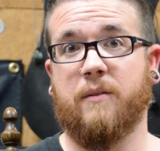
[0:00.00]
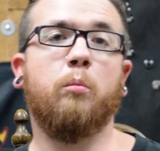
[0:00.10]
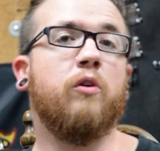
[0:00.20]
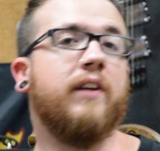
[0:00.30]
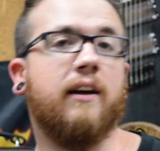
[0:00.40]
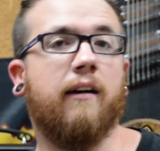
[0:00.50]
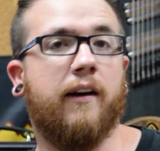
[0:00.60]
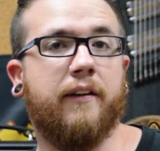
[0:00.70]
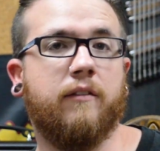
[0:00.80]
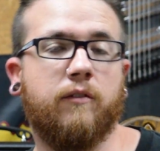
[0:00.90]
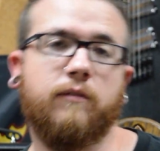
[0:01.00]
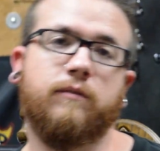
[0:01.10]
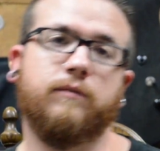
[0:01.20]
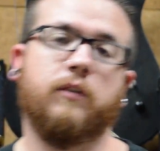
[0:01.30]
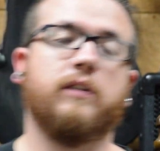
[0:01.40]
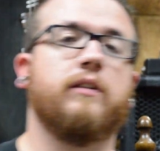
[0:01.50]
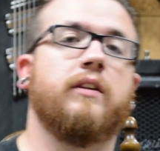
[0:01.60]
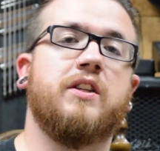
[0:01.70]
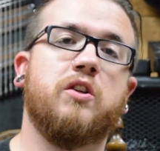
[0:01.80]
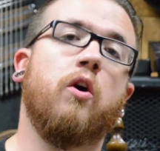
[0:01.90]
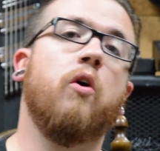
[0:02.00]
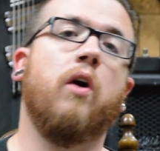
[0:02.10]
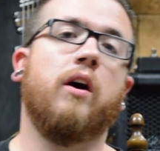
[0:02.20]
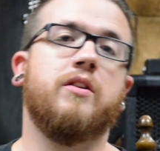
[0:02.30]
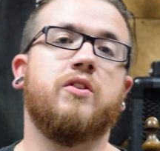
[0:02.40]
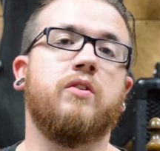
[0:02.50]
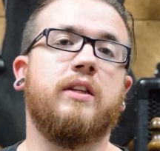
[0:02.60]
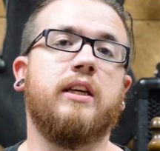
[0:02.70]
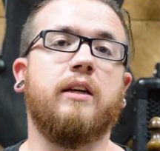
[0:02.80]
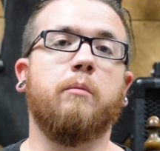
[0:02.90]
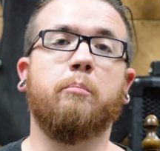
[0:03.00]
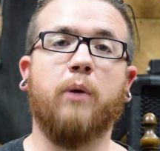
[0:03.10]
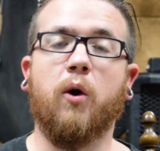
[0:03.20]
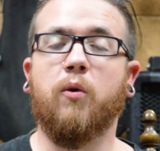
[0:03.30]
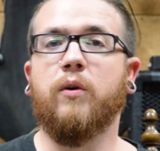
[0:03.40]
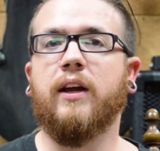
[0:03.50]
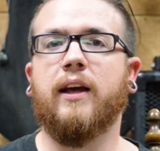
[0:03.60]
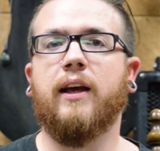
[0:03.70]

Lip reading: Moving on, let's go on to the bone